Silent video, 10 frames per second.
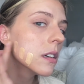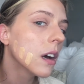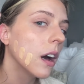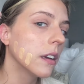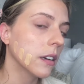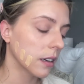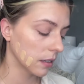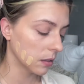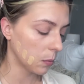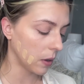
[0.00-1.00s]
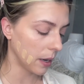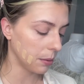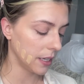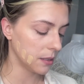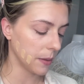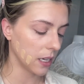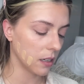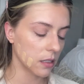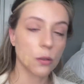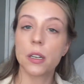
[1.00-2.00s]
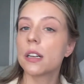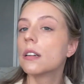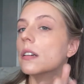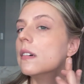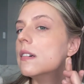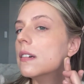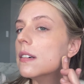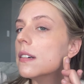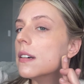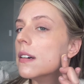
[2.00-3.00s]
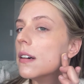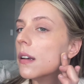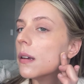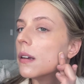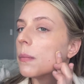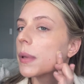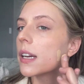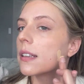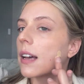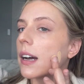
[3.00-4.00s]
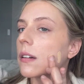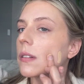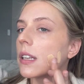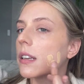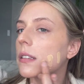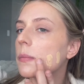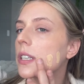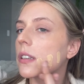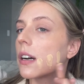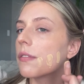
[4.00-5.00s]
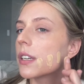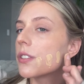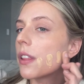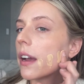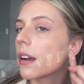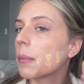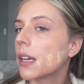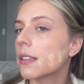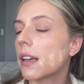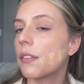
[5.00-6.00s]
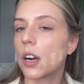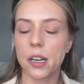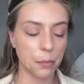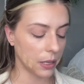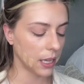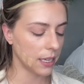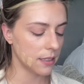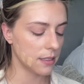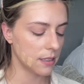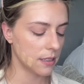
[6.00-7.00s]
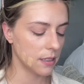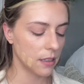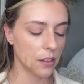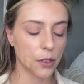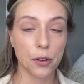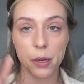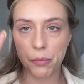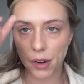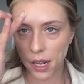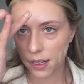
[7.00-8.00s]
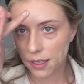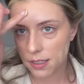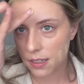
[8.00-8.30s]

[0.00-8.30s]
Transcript: under where I place my contour, because I don't need as much coverage there because I've already placed the cream product,